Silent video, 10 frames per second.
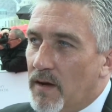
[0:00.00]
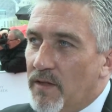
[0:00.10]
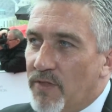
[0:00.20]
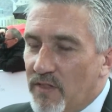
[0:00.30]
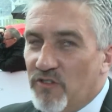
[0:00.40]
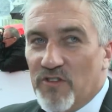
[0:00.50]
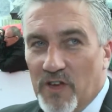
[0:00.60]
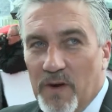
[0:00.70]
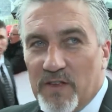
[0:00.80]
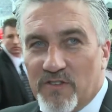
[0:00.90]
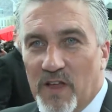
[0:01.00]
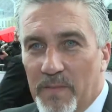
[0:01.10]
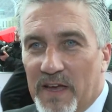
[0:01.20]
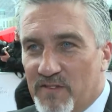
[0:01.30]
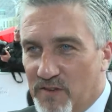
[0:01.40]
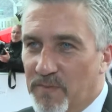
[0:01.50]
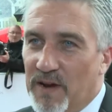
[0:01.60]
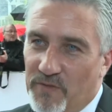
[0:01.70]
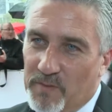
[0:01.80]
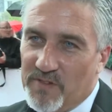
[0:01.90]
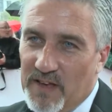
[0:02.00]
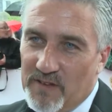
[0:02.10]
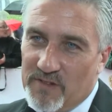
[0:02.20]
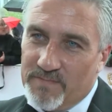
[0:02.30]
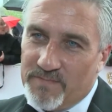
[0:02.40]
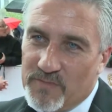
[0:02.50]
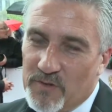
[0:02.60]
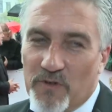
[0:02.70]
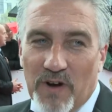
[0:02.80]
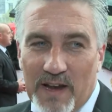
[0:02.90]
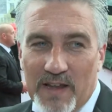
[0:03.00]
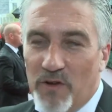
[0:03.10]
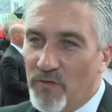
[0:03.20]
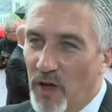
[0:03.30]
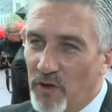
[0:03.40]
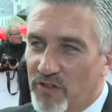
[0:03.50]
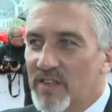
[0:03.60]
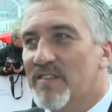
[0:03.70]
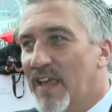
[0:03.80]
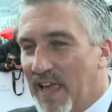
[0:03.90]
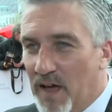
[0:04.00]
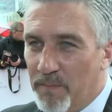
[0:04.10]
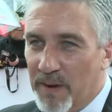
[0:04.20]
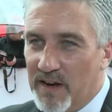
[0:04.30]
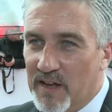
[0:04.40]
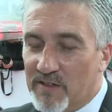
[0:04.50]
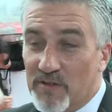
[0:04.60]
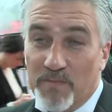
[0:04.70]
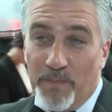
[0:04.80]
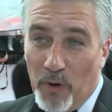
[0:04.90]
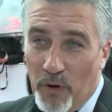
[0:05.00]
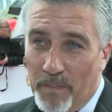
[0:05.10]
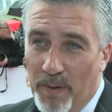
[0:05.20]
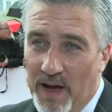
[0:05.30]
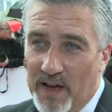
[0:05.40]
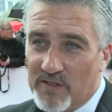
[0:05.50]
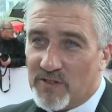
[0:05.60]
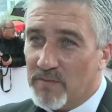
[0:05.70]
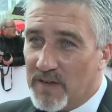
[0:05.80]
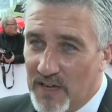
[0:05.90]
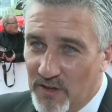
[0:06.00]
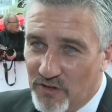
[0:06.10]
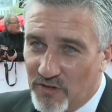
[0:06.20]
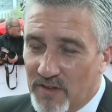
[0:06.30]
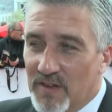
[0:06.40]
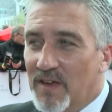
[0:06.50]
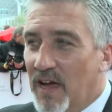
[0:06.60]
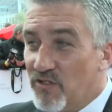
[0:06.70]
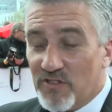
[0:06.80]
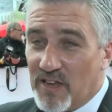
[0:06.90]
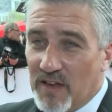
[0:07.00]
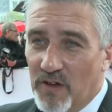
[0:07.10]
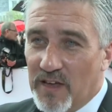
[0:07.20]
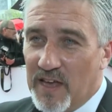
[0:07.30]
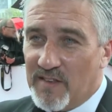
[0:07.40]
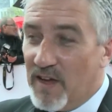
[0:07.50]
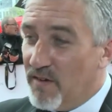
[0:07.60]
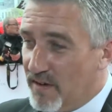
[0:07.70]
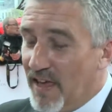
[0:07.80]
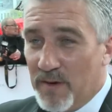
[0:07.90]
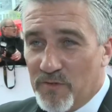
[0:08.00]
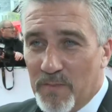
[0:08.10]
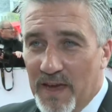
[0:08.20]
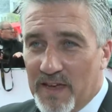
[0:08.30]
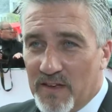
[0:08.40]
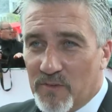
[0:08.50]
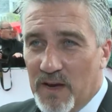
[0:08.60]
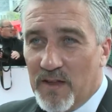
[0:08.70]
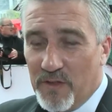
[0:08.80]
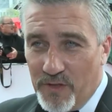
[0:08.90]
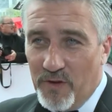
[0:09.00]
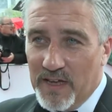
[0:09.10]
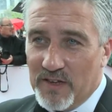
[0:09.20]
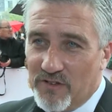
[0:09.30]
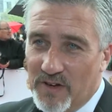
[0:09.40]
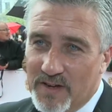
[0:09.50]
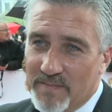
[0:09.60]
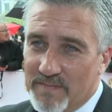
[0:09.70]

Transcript: I think they should go out and start making some bread for themselves. Some great little rolls you can take out on picnics, some pork pies, some quiche, and just take all the kids out and get them to make it as well. They'll thoroughly enjoy it.